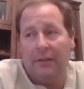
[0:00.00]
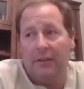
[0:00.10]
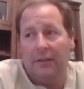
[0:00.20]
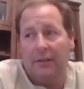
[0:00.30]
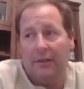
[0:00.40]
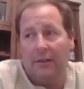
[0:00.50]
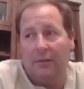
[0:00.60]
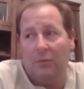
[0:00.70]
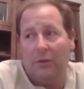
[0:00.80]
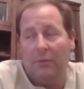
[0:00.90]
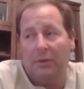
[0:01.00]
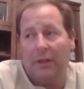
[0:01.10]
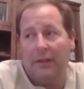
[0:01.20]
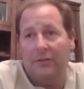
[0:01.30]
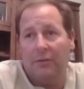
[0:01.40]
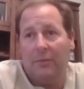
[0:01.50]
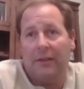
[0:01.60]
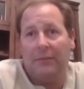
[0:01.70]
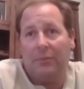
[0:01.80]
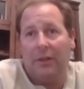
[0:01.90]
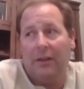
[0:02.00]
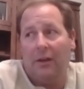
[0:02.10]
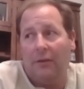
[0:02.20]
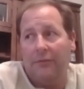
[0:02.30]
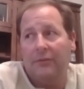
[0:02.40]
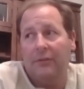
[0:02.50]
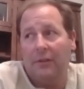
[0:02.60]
And then when we played, so by the playoffs,